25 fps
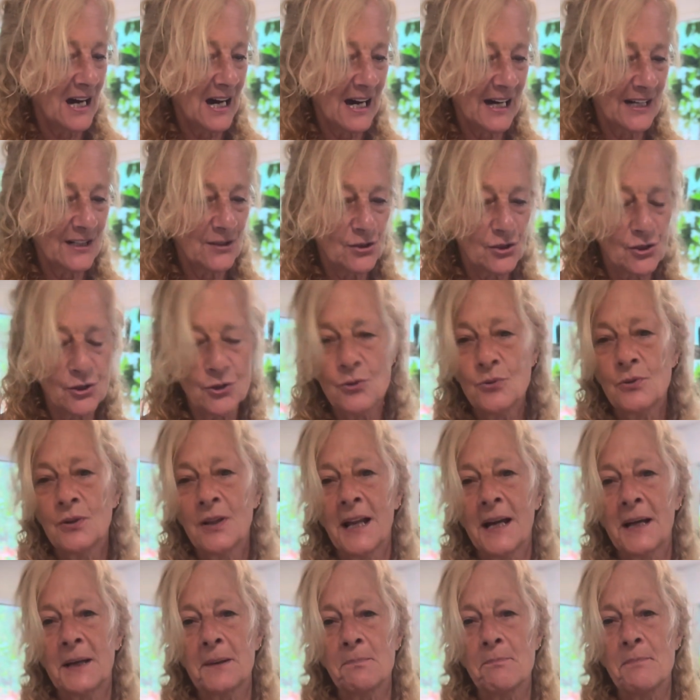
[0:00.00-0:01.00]
I do
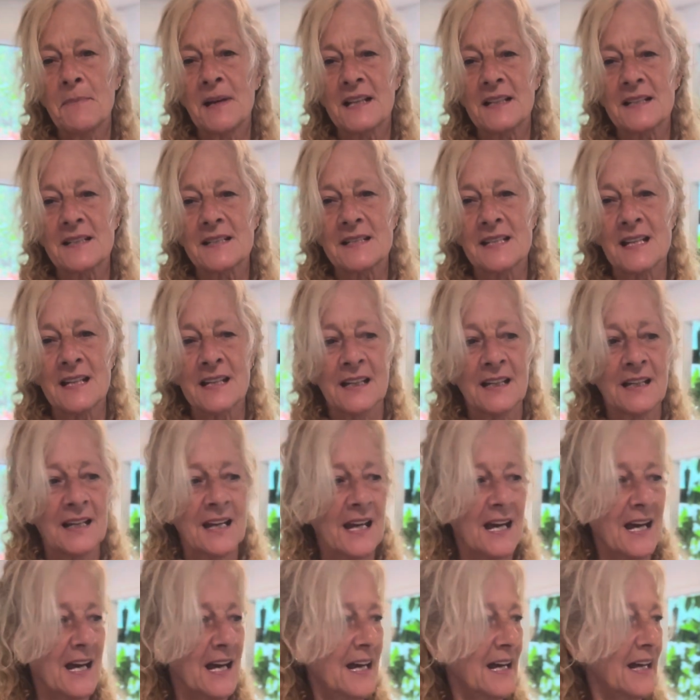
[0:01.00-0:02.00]
like
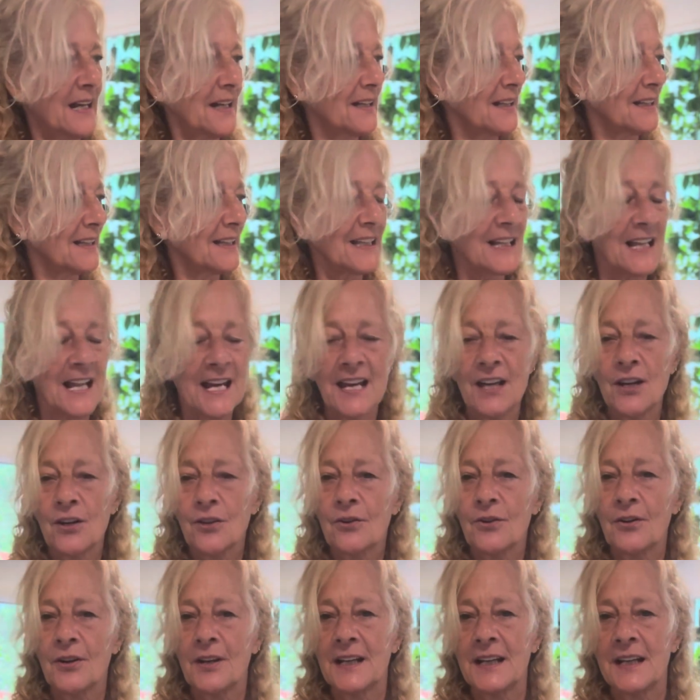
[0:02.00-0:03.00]
mixing and
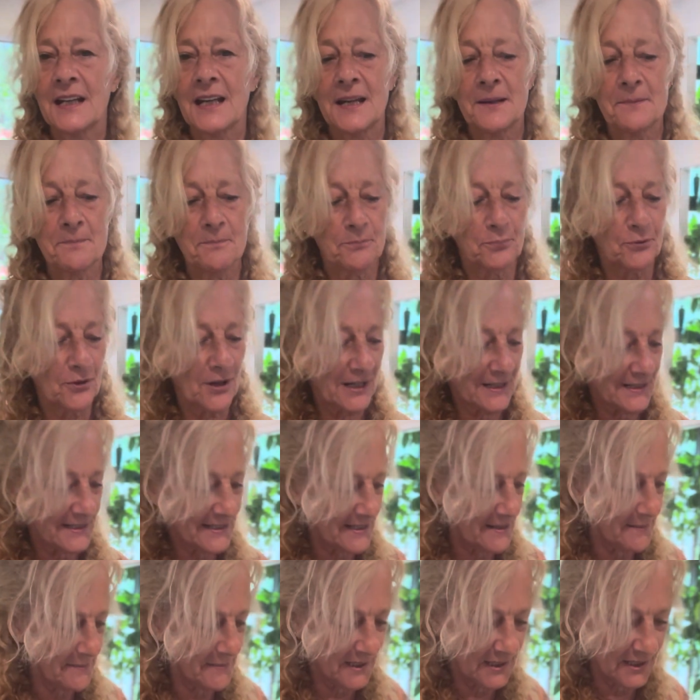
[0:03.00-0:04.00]
layering and
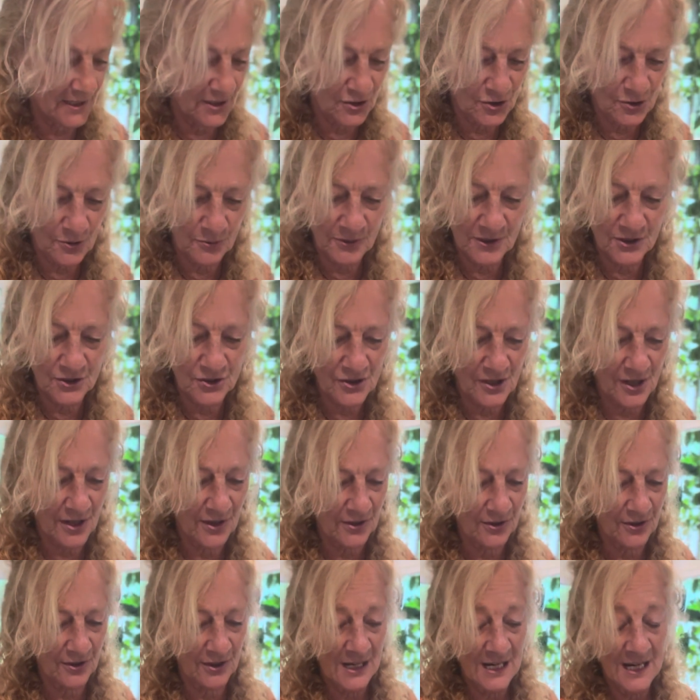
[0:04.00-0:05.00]
proximity to each
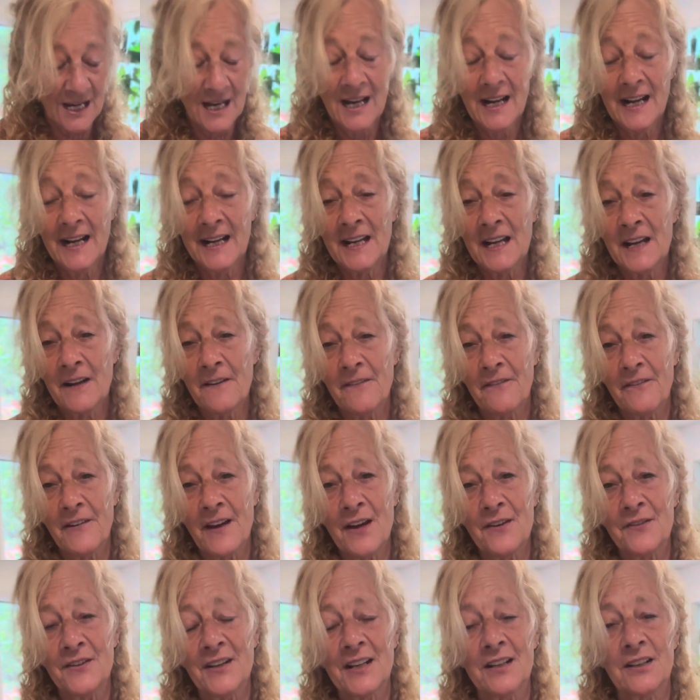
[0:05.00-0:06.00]
other, and I have
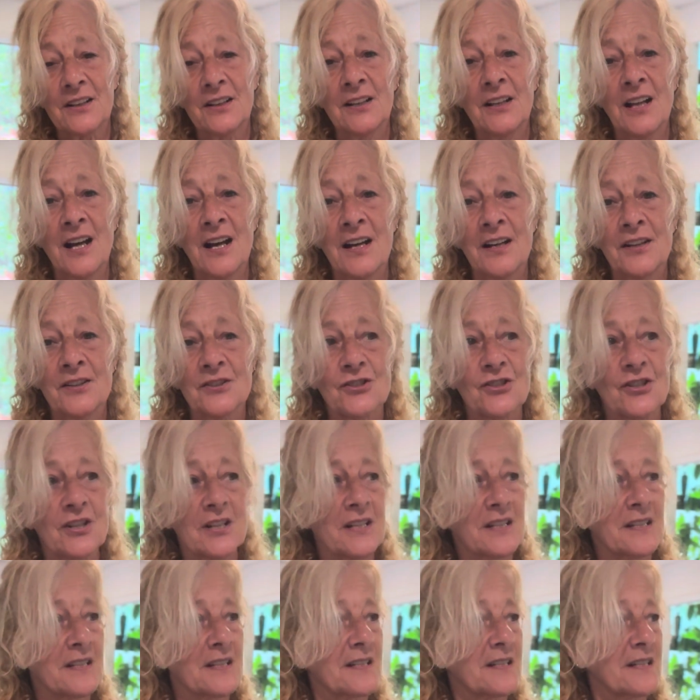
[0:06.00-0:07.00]
found that collage
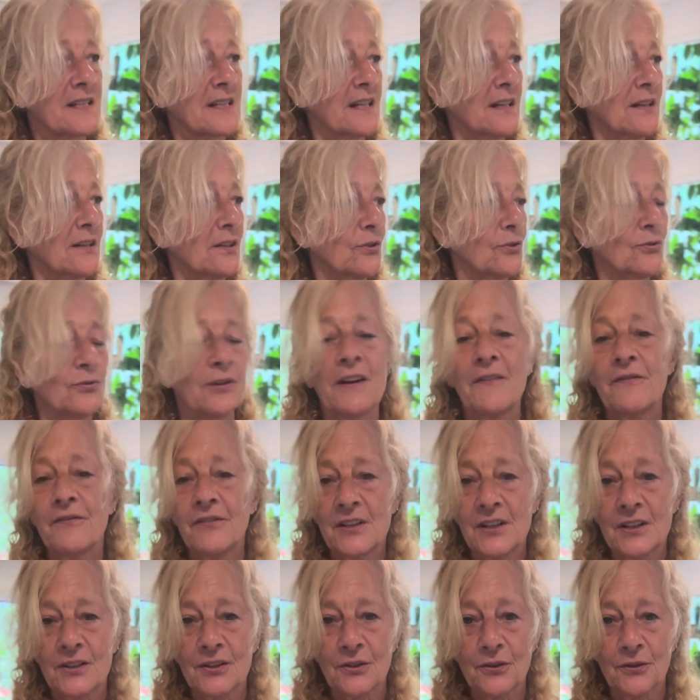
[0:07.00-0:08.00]
is a great
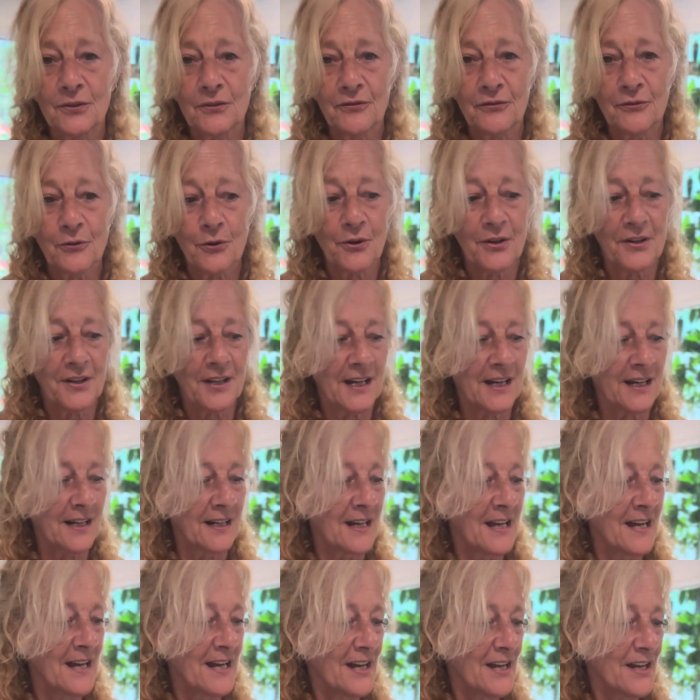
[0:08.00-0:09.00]
vehicle for that.
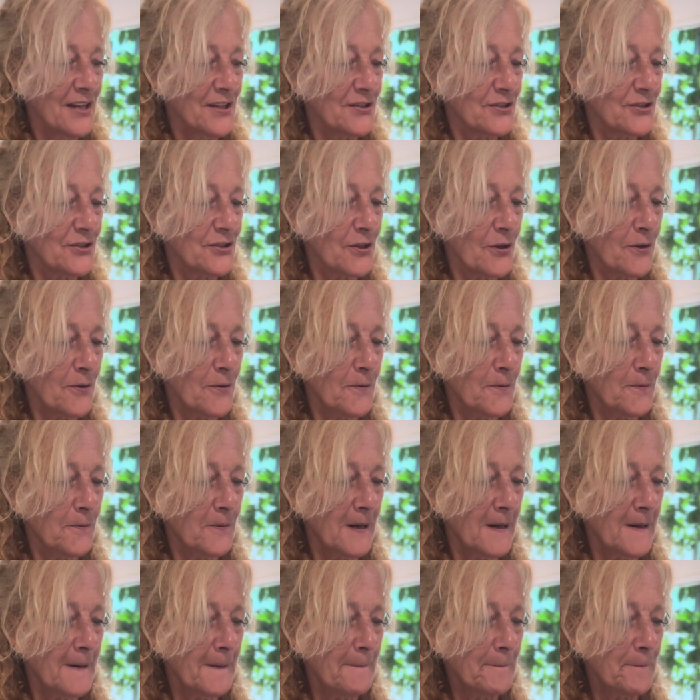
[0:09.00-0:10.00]
So
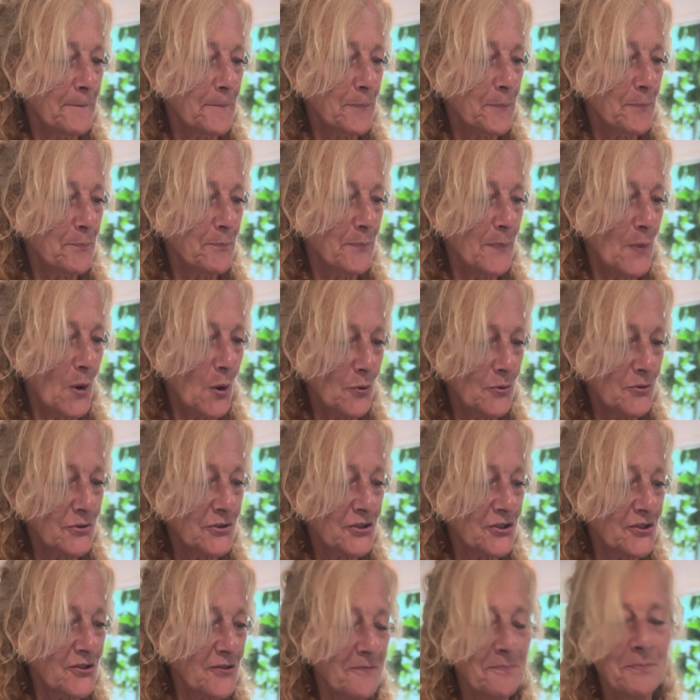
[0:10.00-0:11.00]

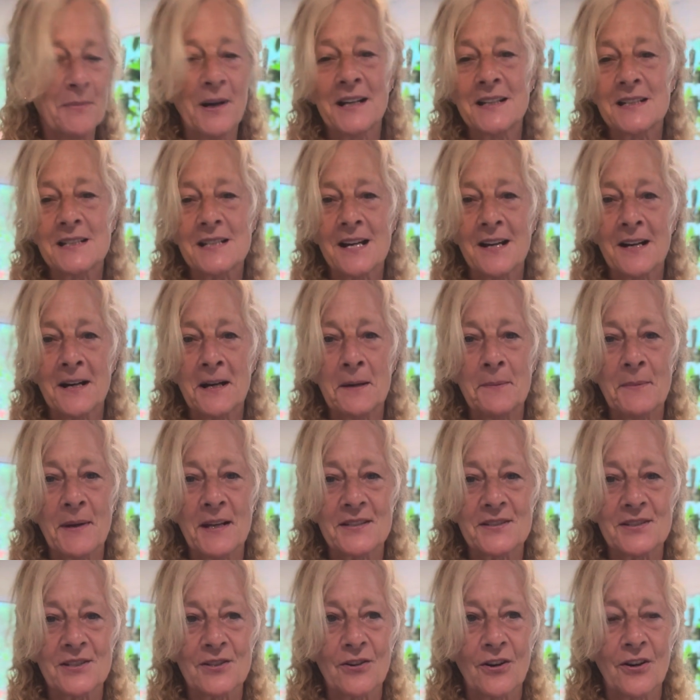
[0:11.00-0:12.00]
most of my time
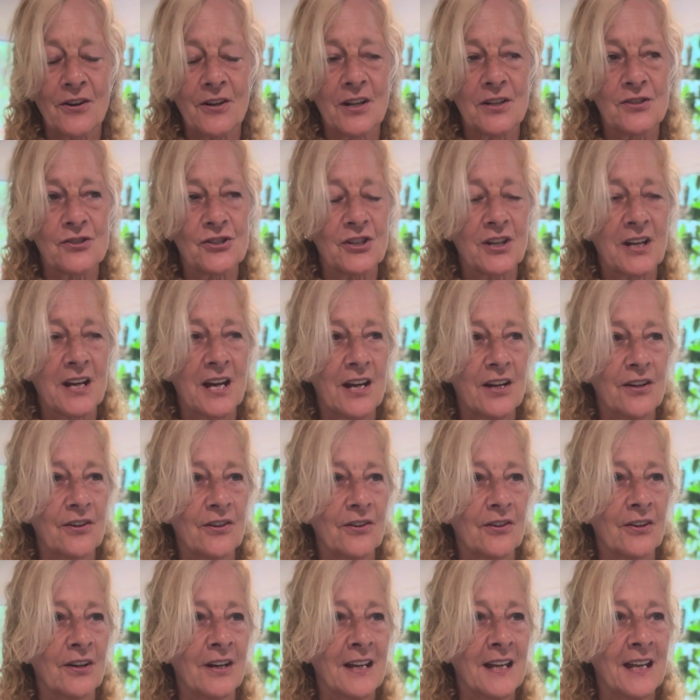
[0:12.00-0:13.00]
as an art educator,